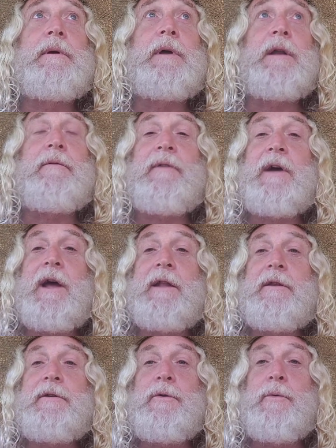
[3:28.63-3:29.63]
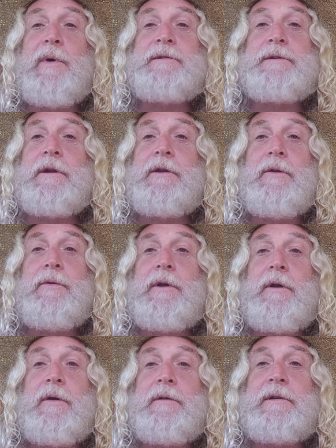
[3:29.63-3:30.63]
And if I had to do Western
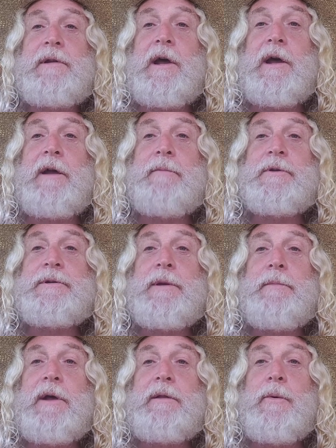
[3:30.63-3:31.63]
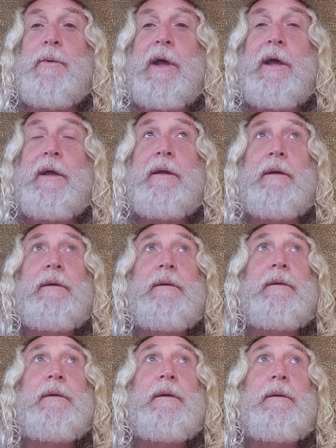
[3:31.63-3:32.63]
Union all the time or some other way,
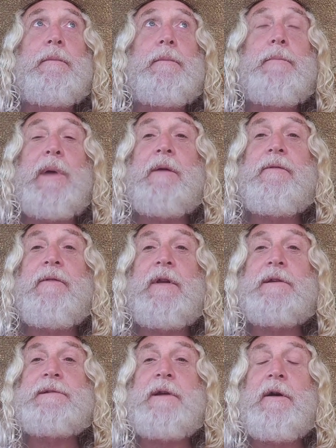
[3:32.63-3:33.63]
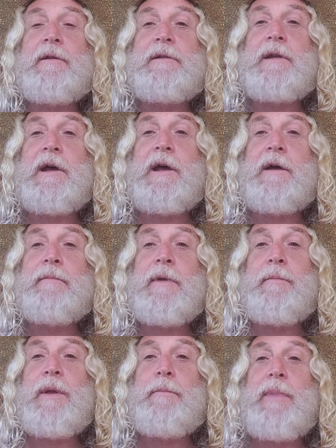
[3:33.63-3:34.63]
pay fees all the time,
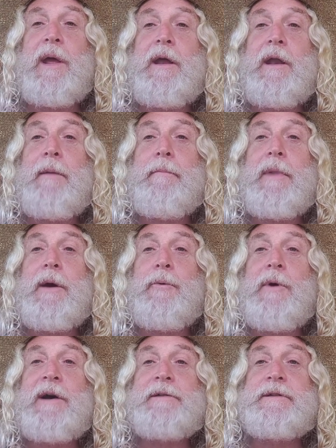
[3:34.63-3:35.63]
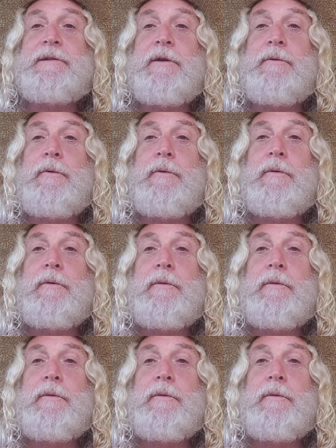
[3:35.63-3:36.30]
I'd be paying out my wazoo.